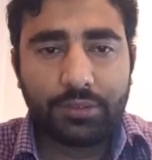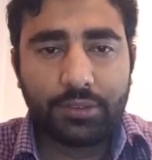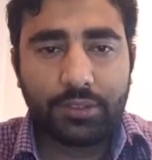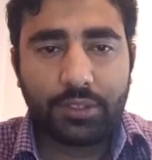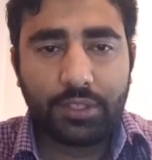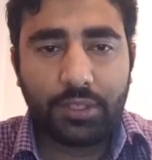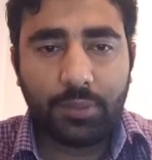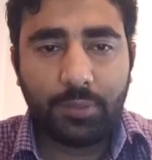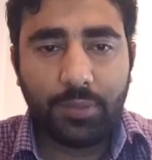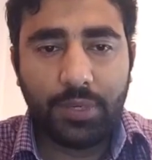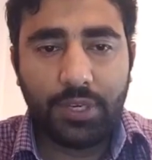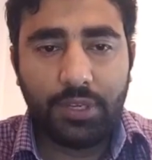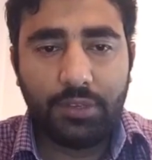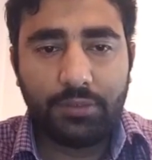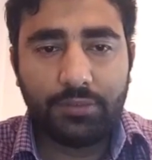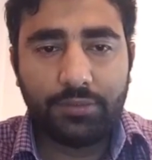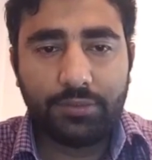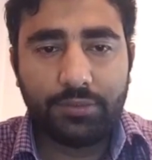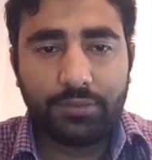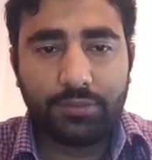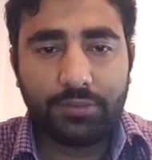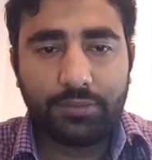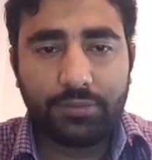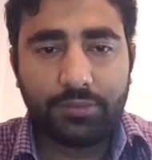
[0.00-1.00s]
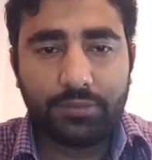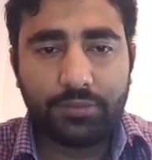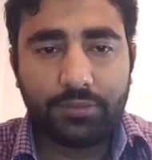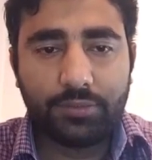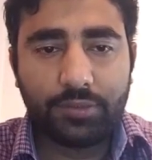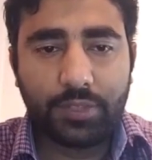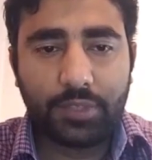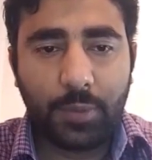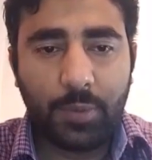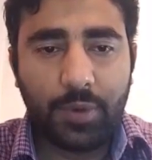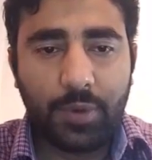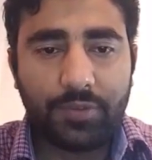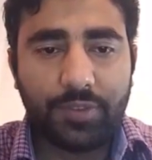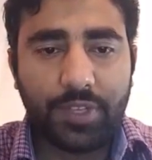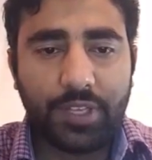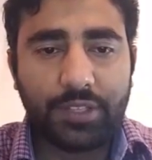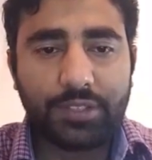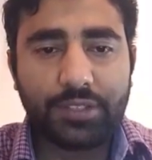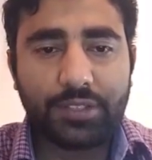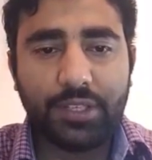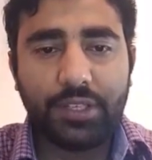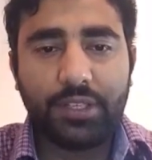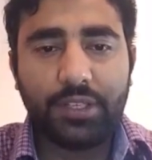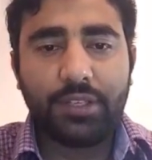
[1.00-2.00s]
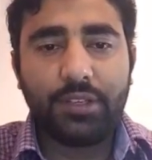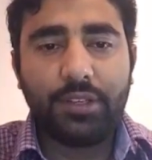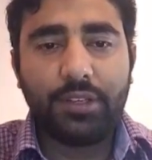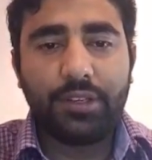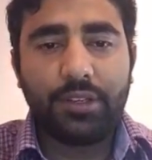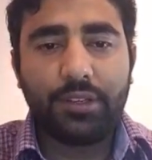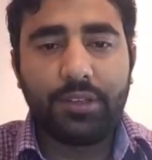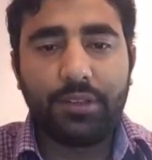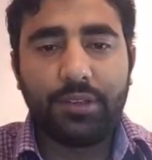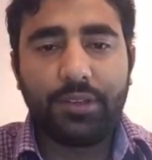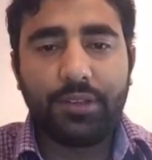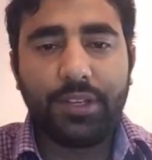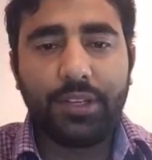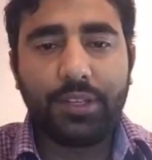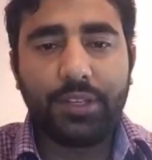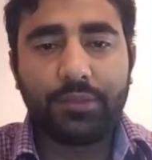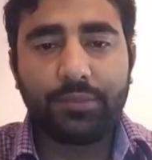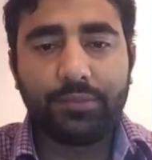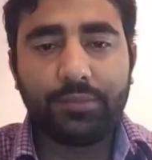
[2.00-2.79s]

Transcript: couple of couple of things I, I already